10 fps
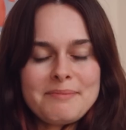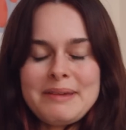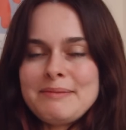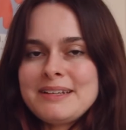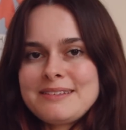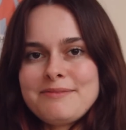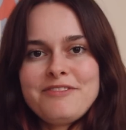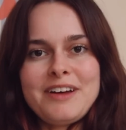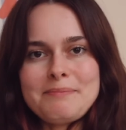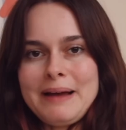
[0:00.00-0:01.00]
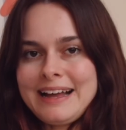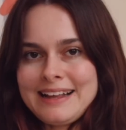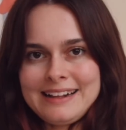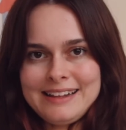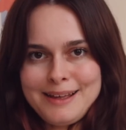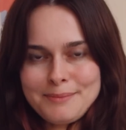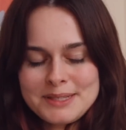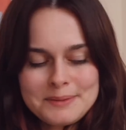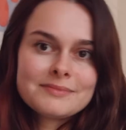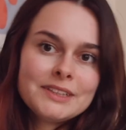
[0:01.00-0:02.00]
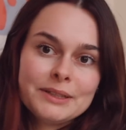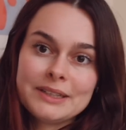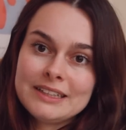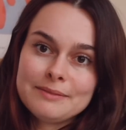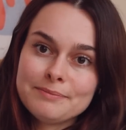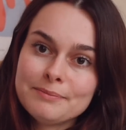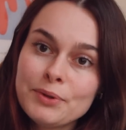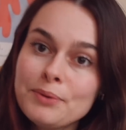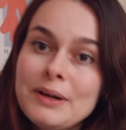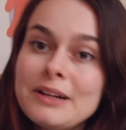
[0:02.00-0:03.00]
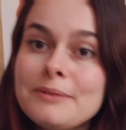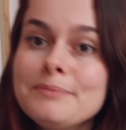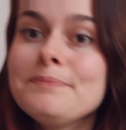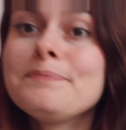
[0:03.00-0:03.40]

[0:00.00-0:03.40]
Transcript: and maybe some fun packing clips. You are more than welcome.